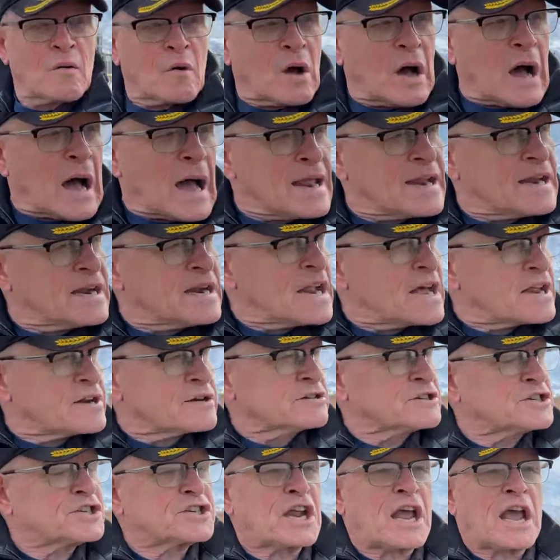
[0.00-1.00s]
I didn't
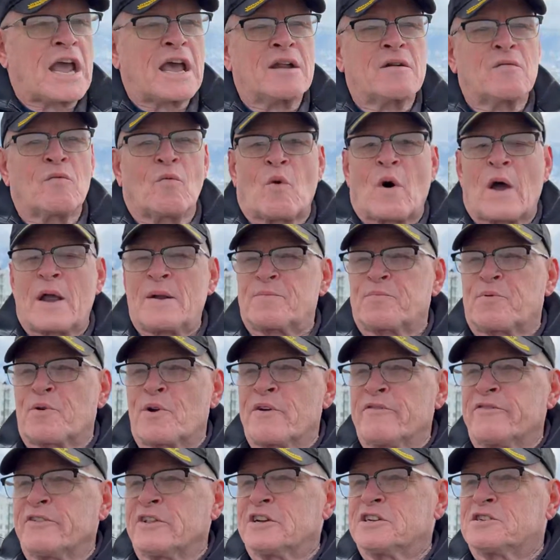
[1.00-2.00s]
understand white
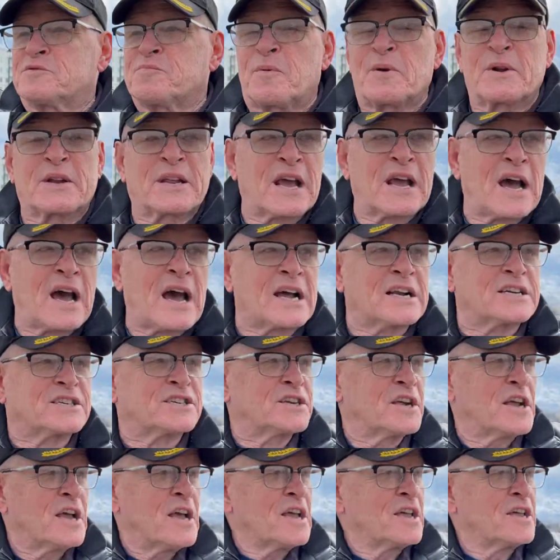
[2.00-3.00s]
privilege, but
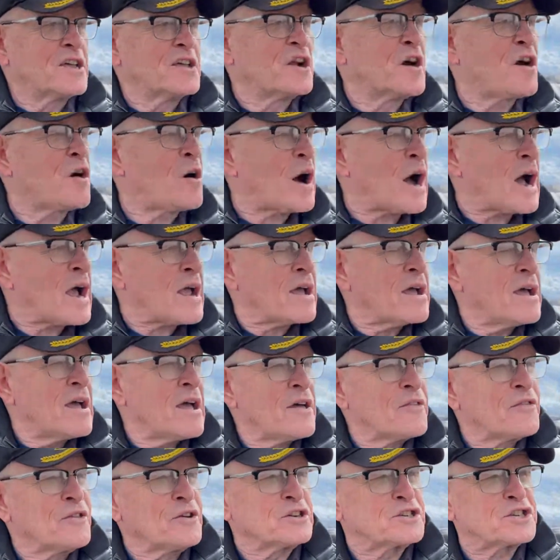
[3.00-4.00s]
gosh,
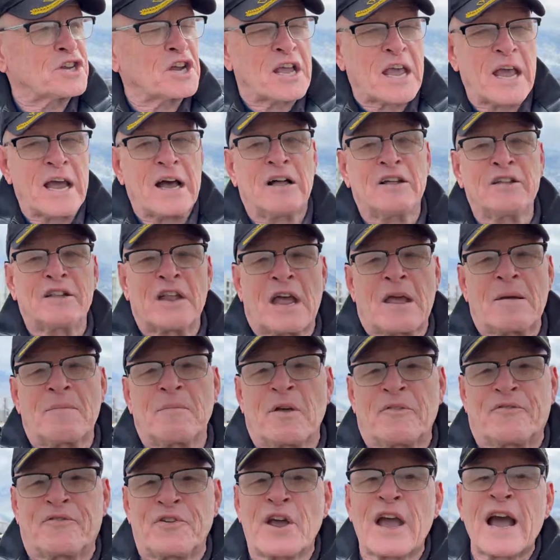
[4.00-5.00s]
there's a gal named,
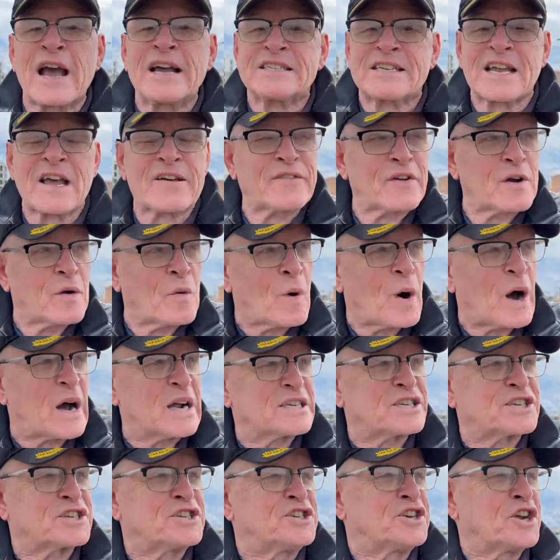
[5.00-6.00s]
if you guys haven't
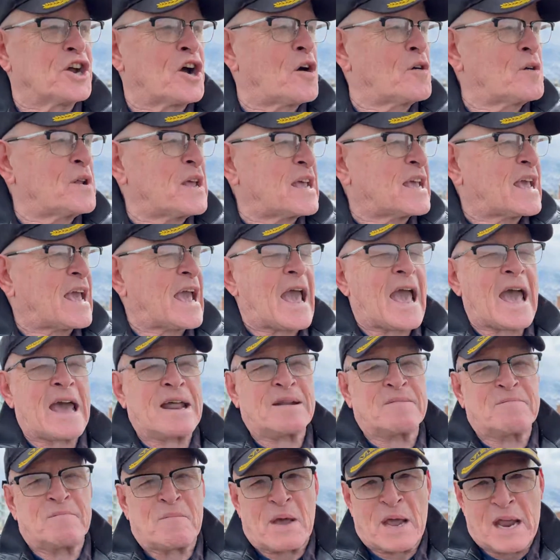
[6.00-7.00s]
watched Jody
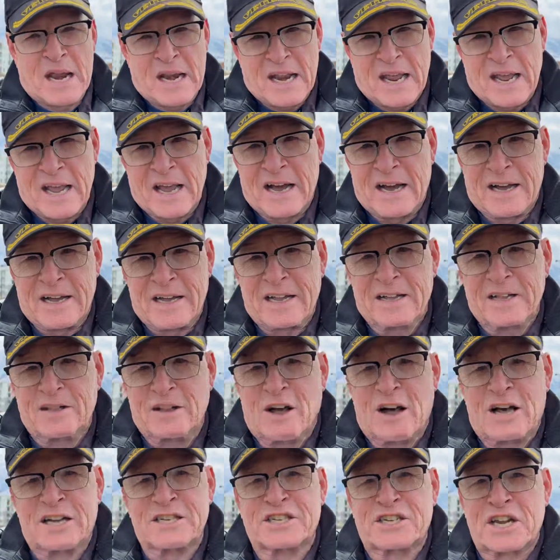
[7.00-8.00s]
Cat Media in
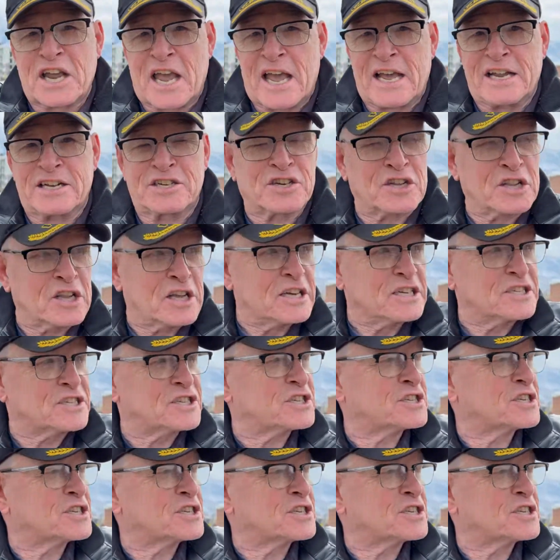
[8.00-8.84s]
Los Angeles,